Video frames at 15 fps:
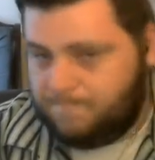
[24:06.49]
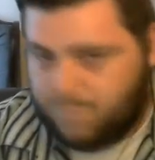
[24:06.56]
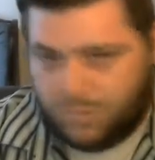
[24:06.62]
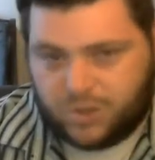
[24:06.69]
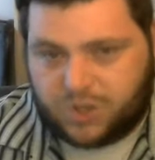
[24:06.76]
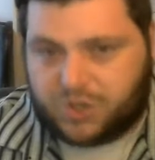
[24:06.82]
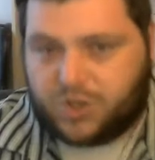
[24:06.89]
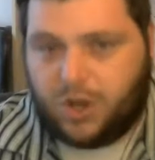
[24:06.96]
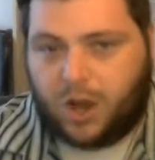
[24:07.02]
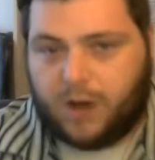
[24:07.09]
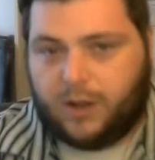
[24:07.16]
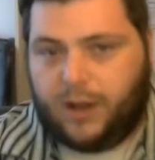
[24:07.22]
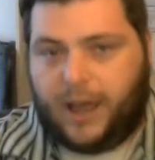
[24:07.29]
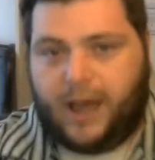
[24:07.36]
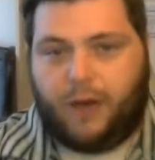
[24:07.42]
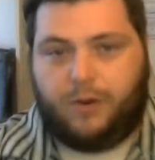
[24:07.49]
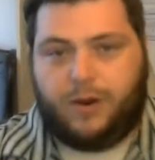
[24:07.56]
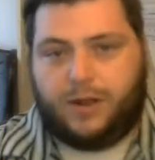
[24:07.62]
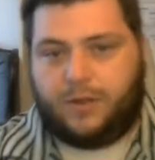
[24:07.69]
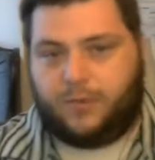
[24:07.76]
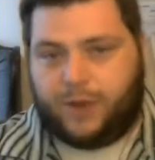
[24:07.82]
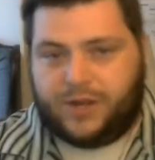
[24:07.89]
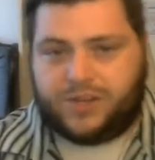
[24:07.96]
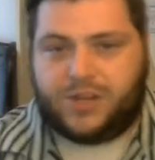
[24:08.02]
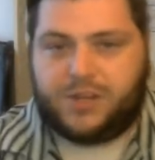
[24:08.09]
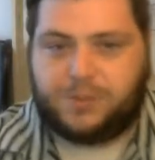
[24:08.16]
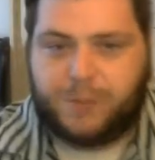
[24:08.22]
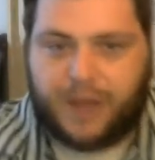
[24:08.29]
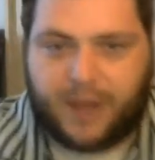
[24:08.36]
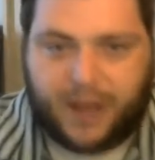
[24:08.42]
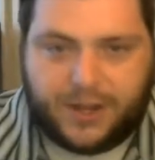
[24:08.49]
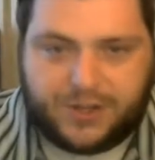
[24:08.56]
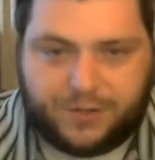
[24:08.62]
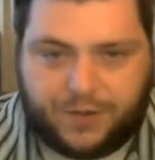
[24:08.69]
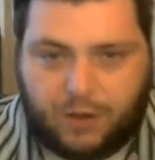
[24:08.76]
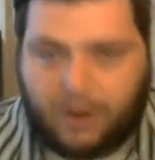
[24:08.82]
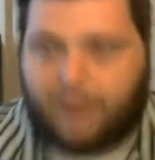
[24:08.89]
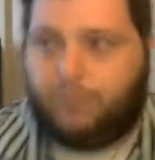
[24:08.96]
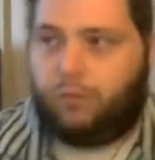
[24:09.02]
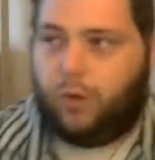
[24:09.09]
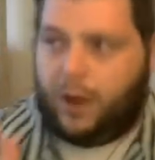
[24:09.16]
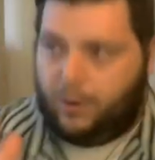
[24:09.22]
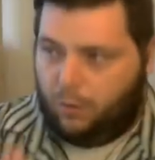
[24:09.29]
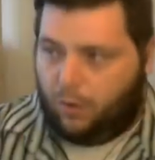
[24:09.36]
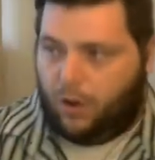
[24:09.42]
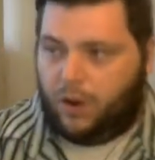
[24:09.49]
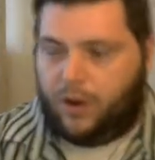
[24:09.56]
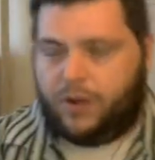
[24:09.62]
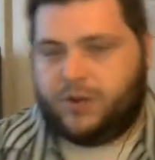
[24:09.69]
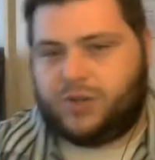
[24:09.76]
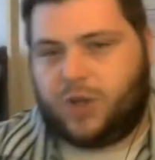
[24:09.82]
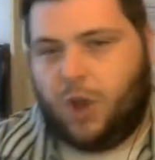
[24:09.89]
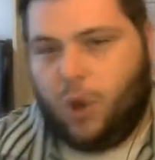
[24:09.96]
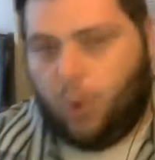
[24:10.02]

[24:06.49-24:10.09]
Just not allowed. And the reason's because if you have white walls